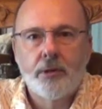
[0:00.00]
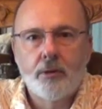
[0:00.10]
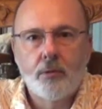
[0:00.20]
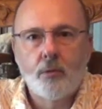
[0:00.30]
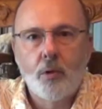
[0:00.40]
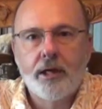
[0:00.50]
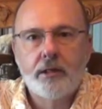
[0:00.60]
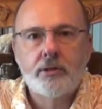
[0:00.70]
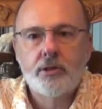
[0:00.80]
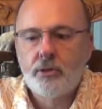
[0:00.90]
but it will
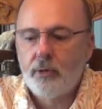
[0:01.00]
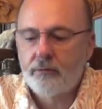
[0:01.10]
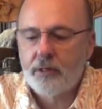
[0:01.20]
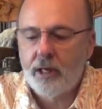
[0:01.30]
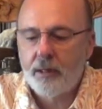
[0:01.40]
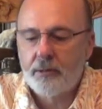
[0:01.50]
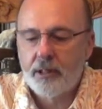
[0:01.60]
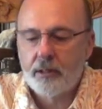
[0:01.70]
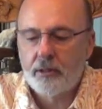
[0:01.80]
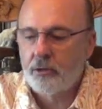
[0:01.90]
wait until you have time
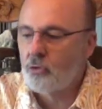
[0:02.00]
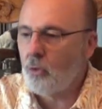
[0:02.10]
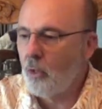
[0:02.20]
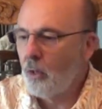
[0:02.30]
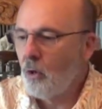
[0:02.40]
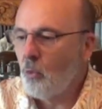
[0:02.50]
to get control.